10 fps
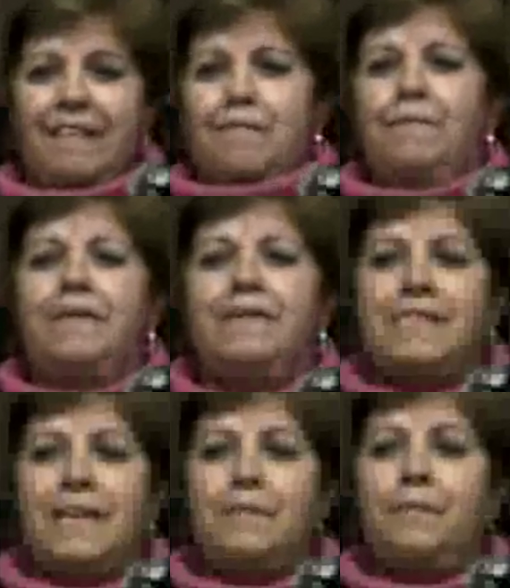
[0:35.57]

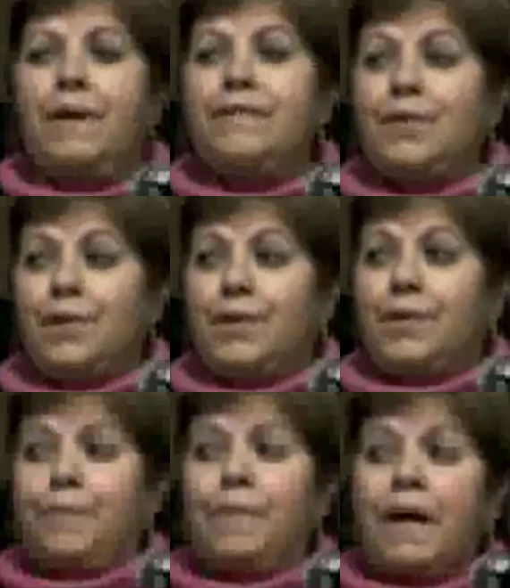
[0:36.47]
because I met
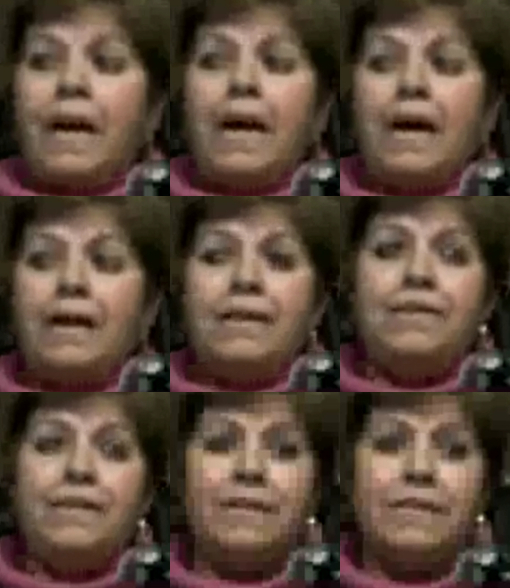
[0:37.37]
her many
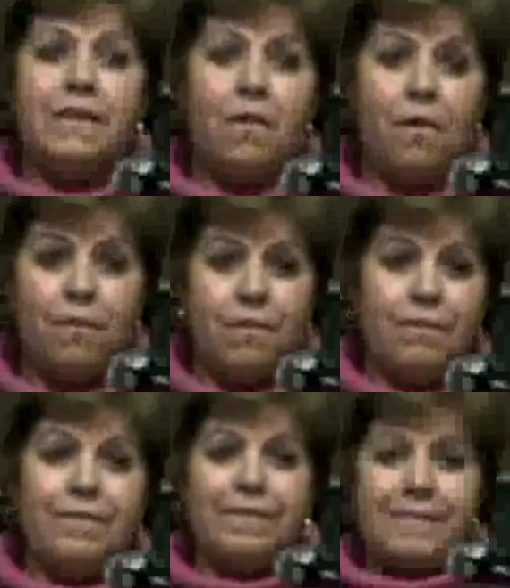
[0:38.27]
years
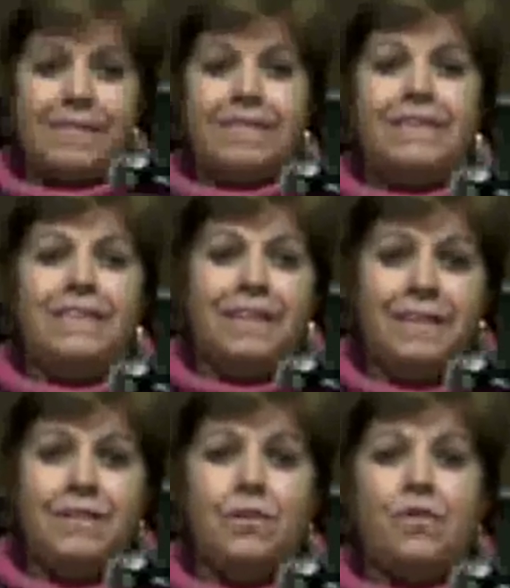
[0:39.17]
ago,
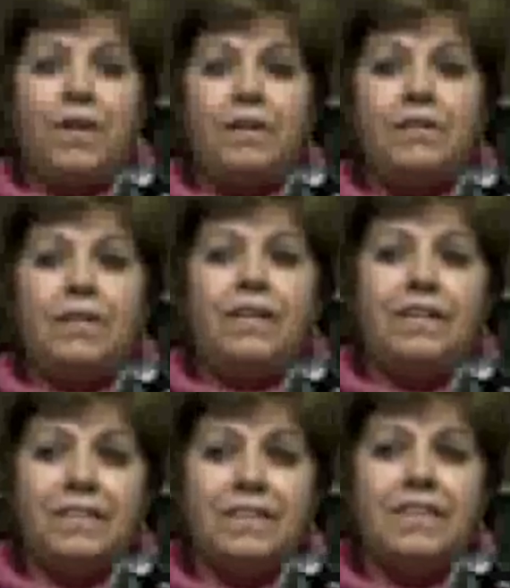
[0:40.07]
in
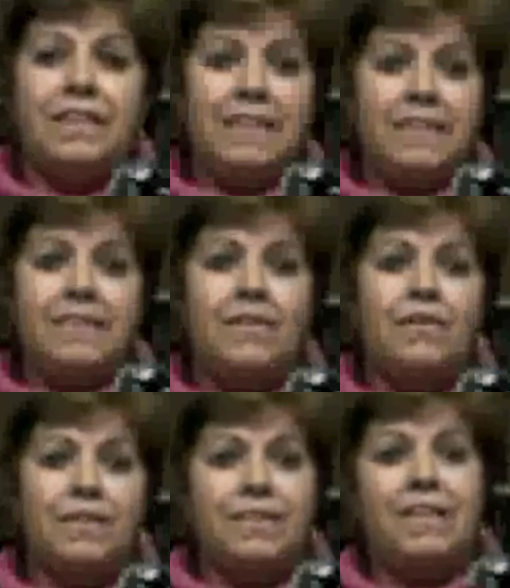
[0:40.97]
2006
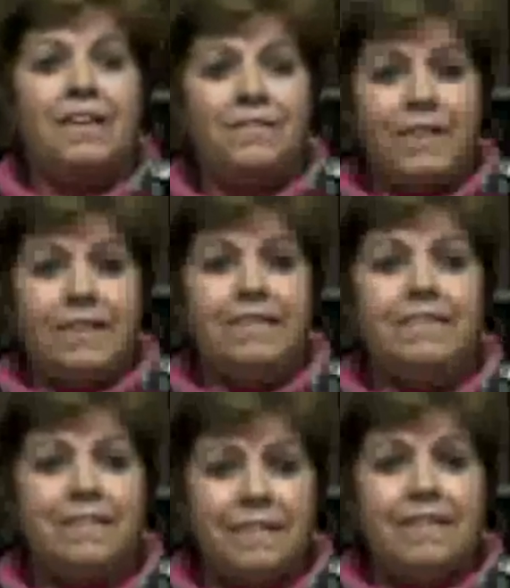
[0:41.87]
or 7.
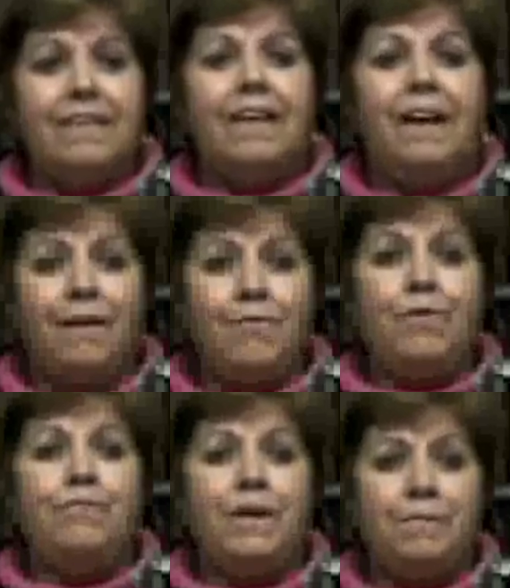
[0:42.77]
I
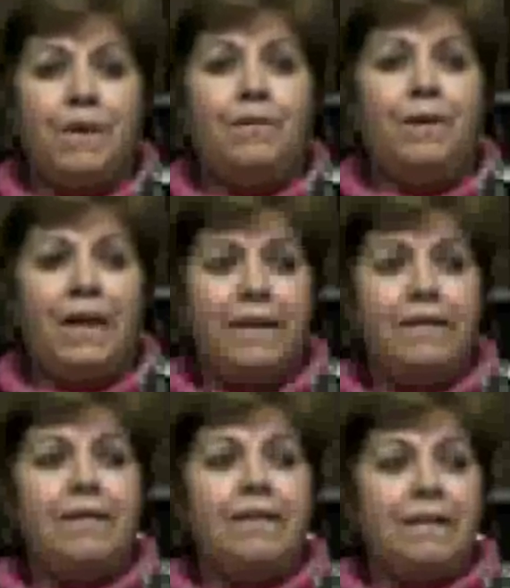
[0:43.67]
remember when
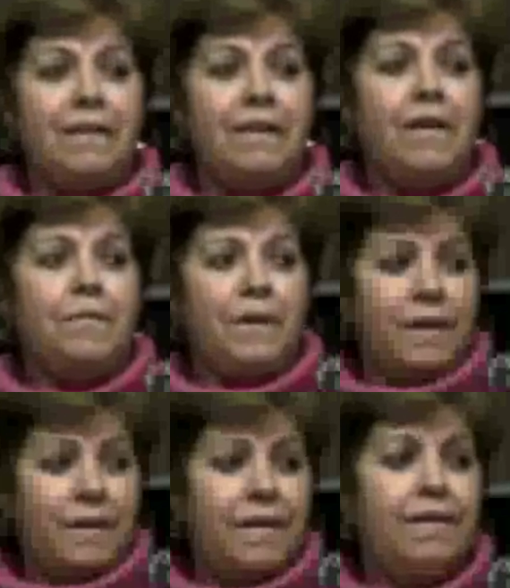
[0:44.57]
I came
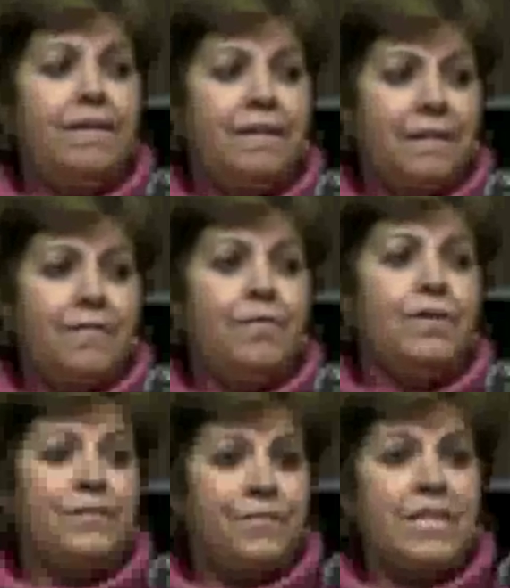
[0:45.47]
here for
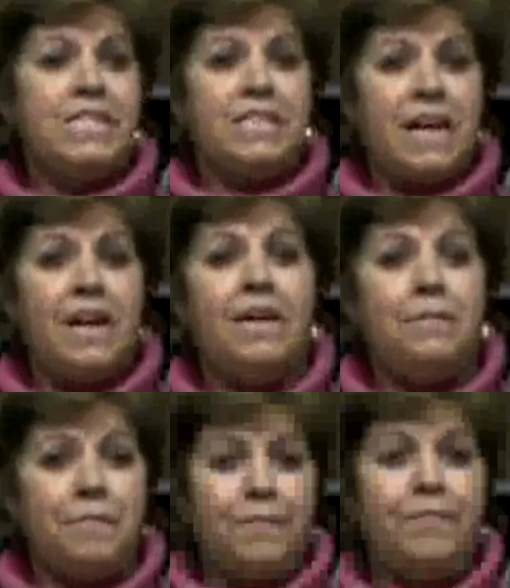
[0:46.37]
the first time